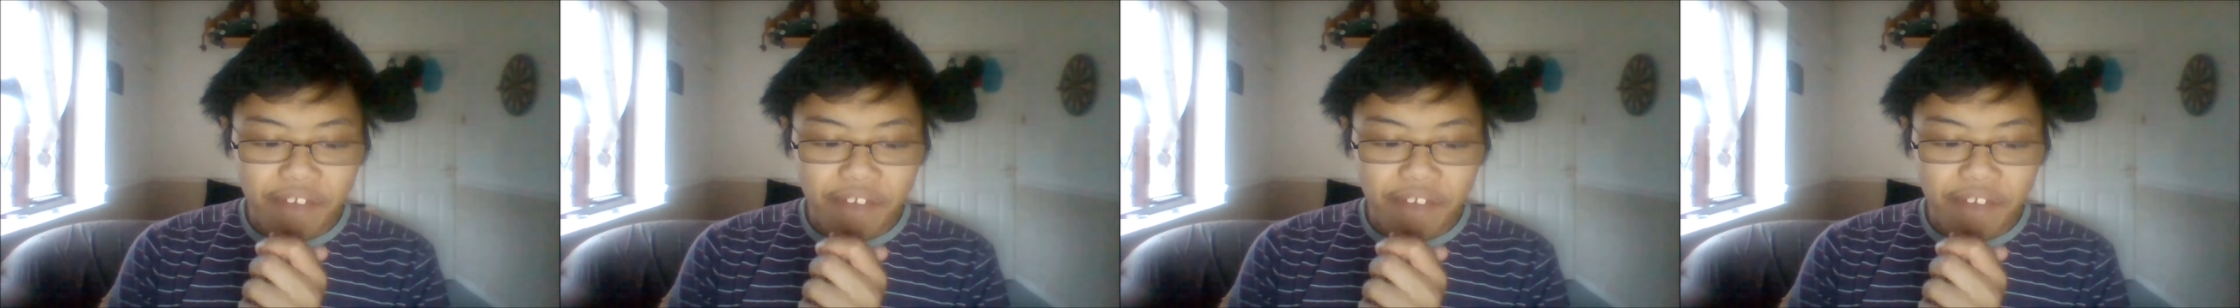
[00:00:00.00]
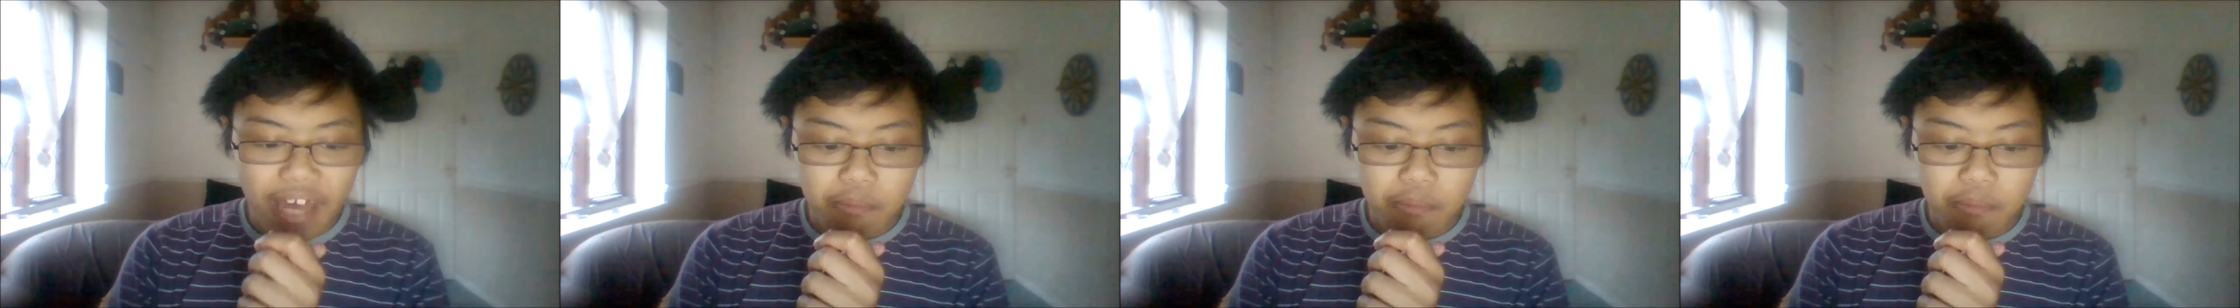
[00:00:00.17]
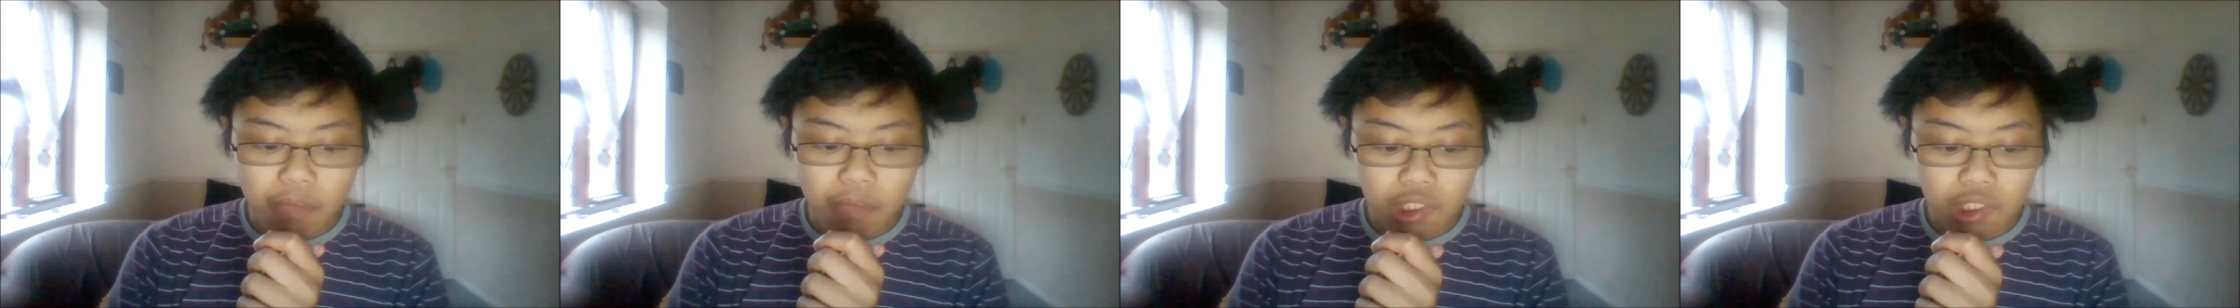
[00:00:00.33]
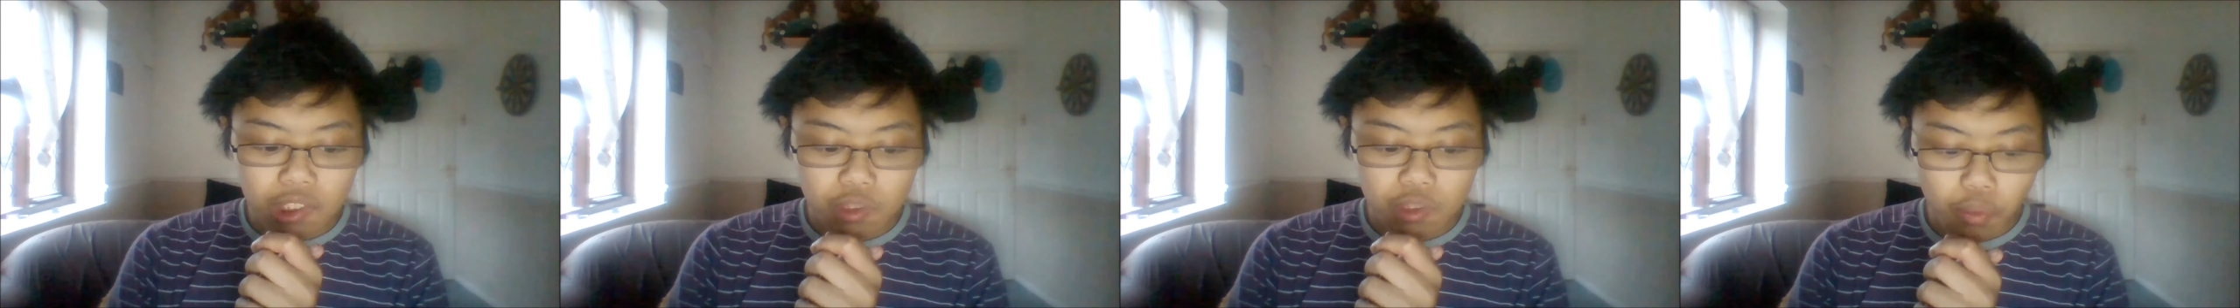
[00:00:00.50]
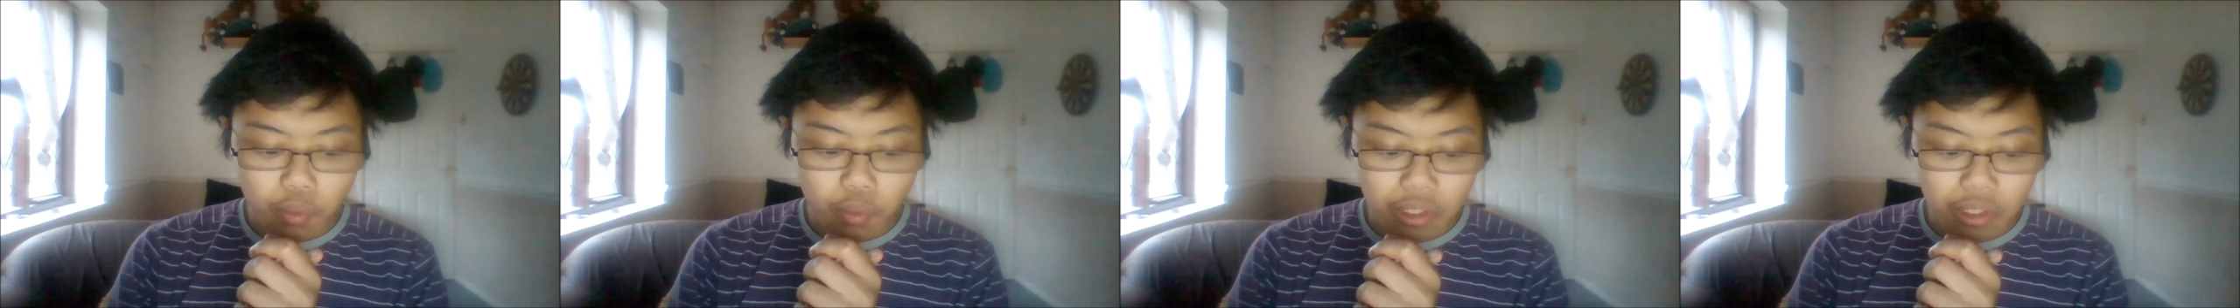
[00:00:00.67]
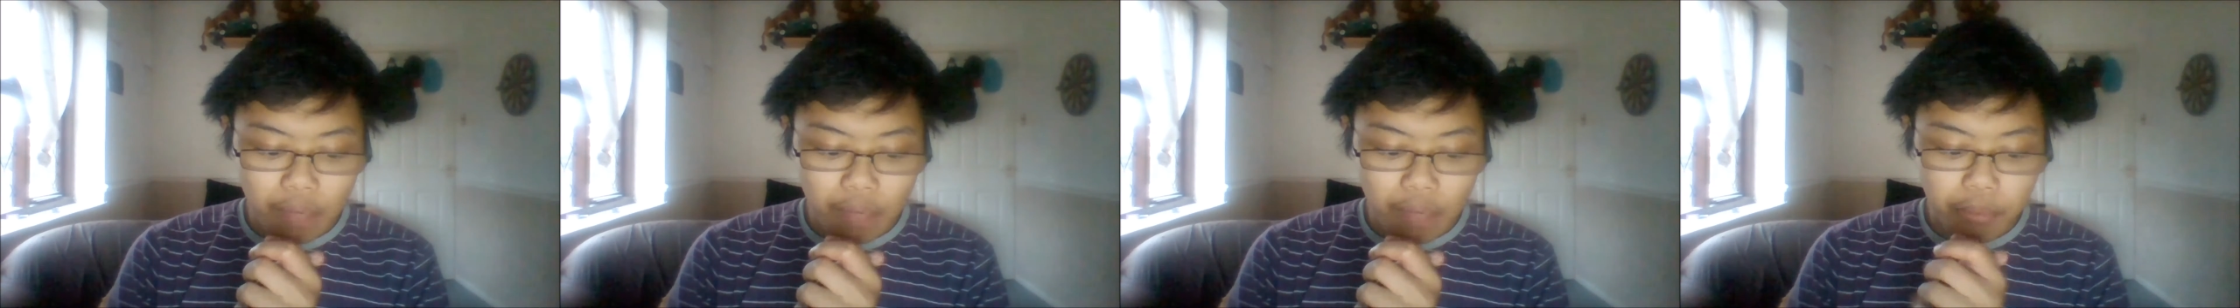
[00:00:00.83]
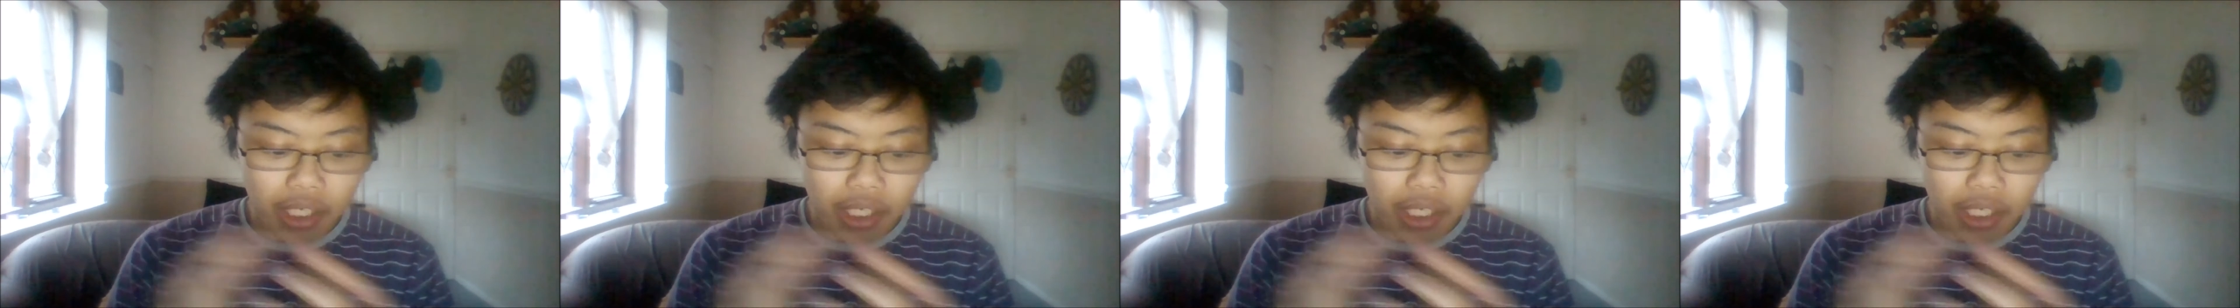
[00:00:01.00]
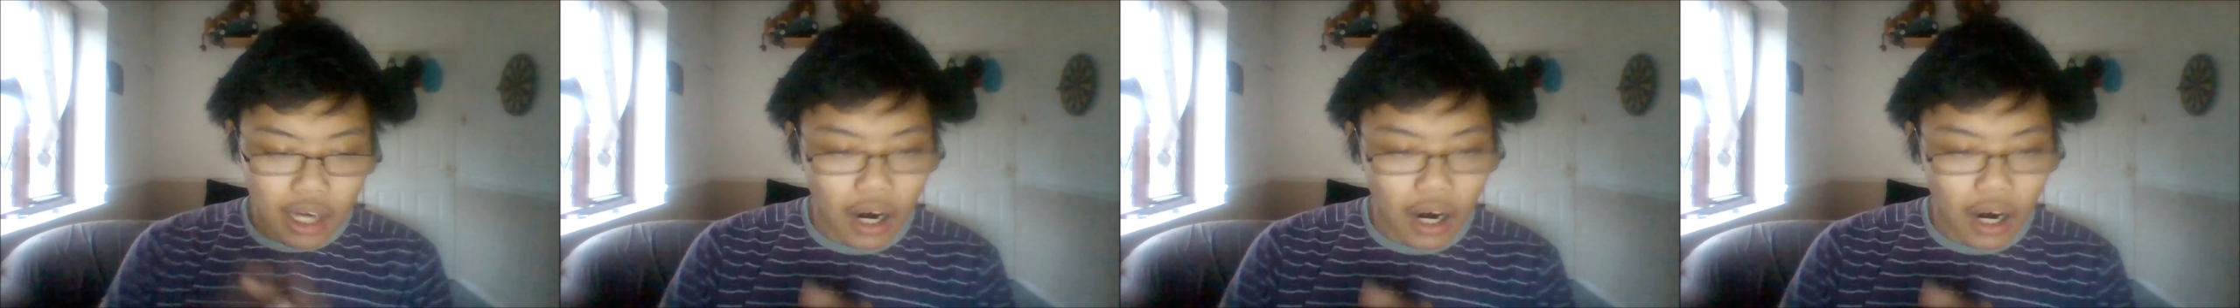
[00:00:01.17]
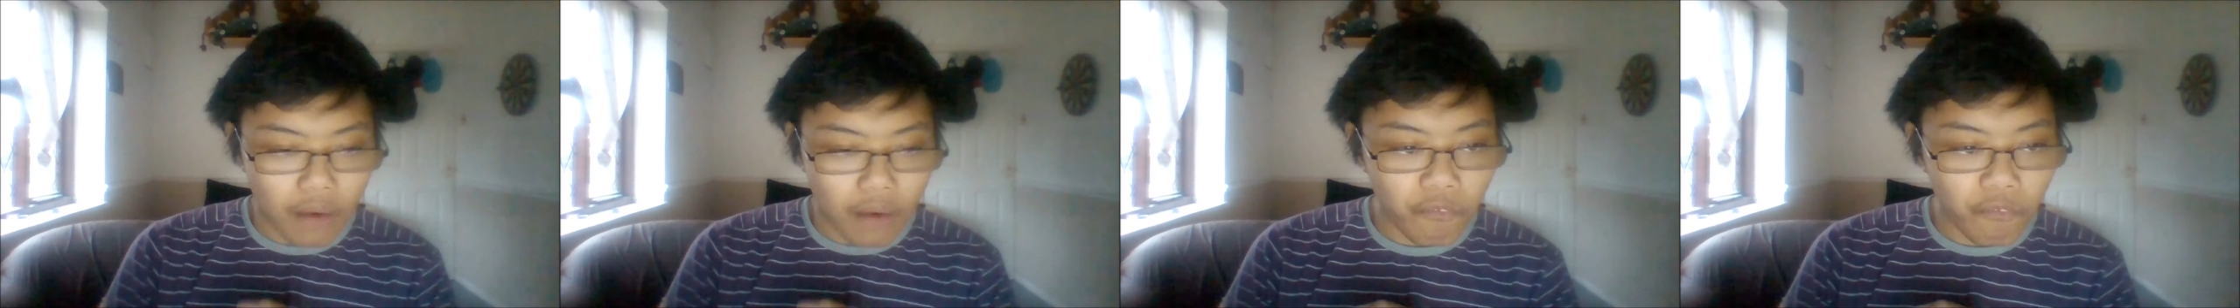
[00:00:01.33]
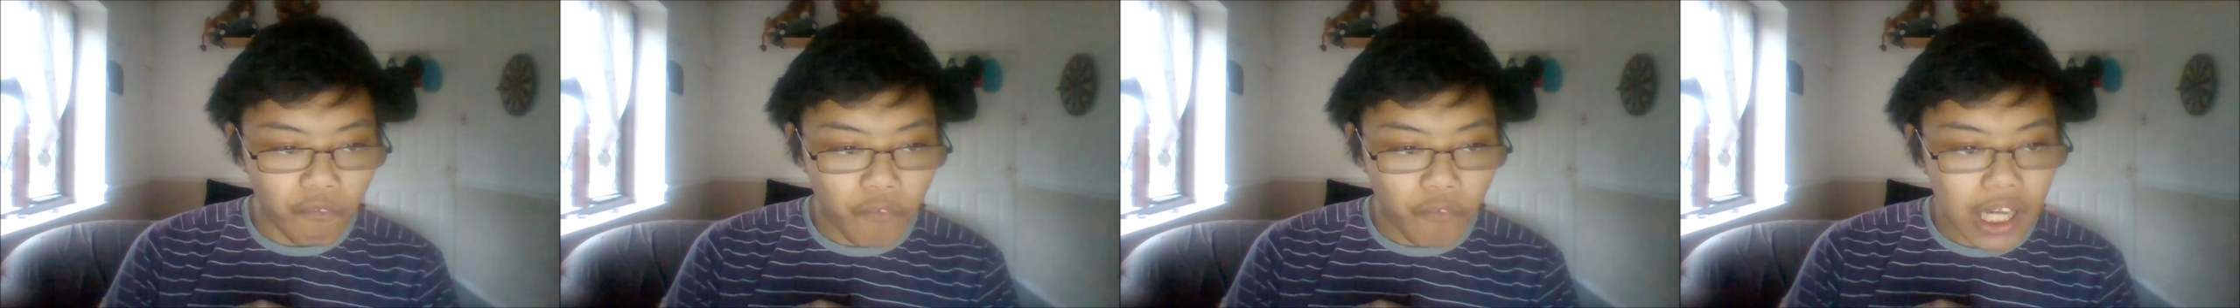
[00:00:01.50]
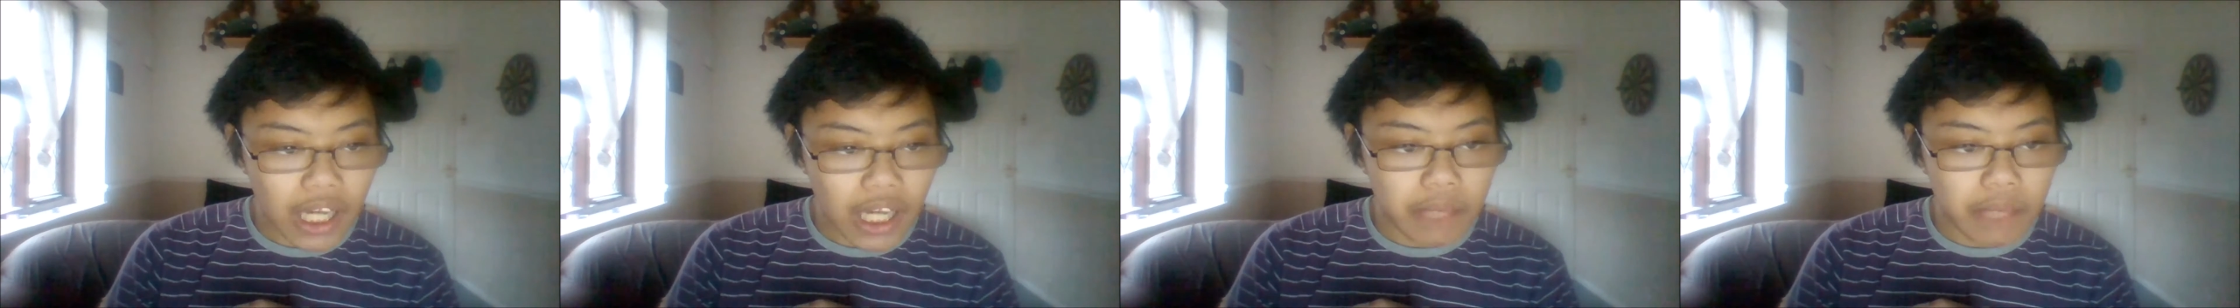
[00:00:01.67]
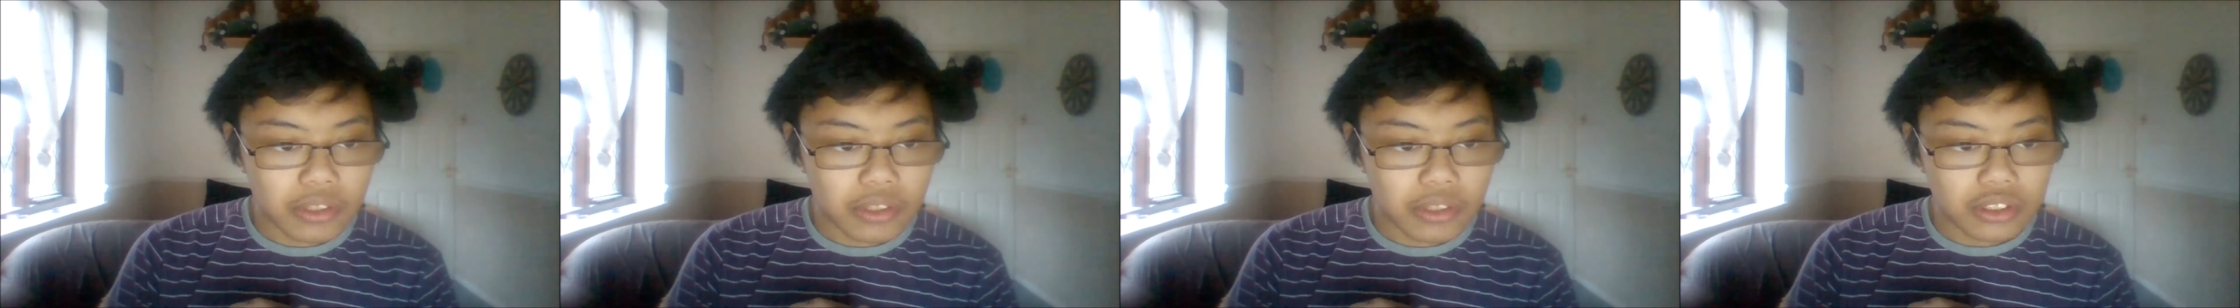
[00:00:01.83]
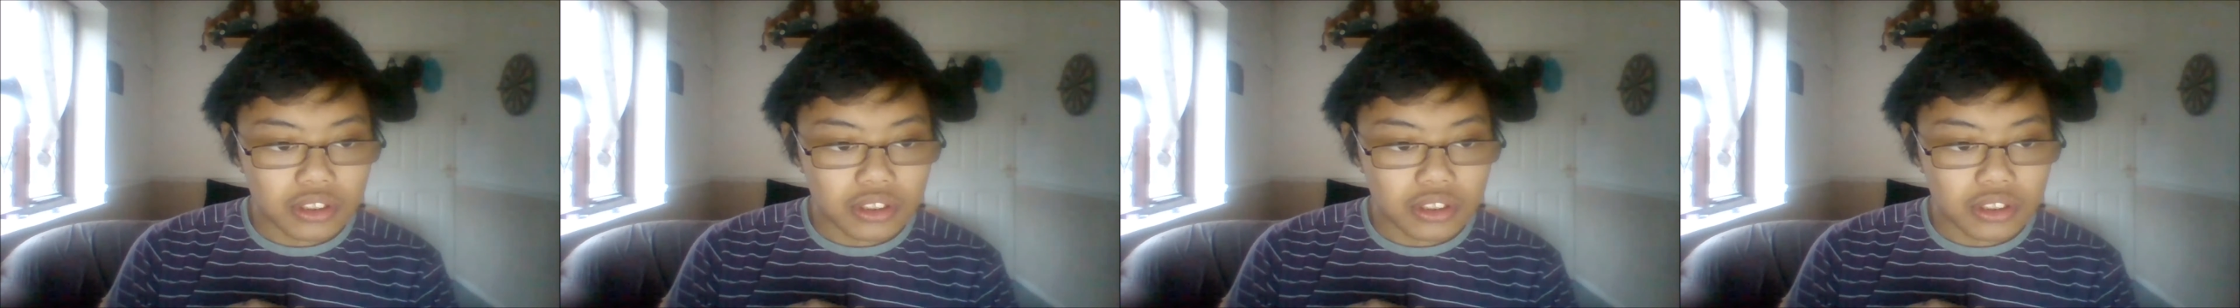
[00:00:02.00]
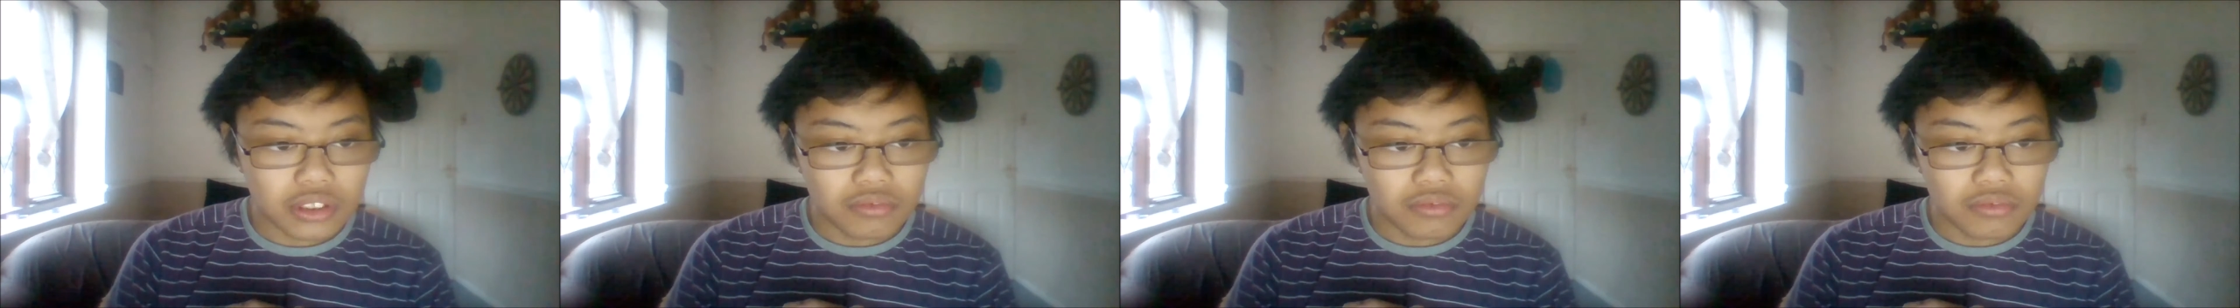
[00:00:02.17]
famous when I become famous.